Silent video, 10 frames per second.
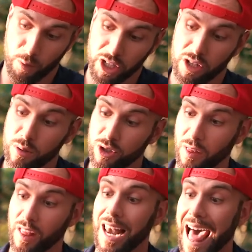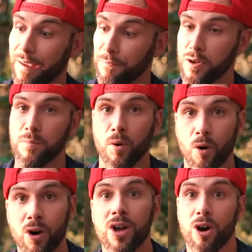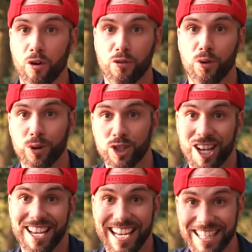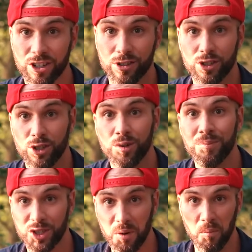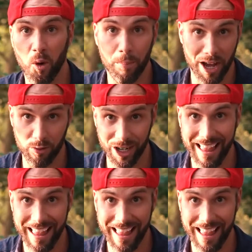When you use the live view more, of course, it consumes more battery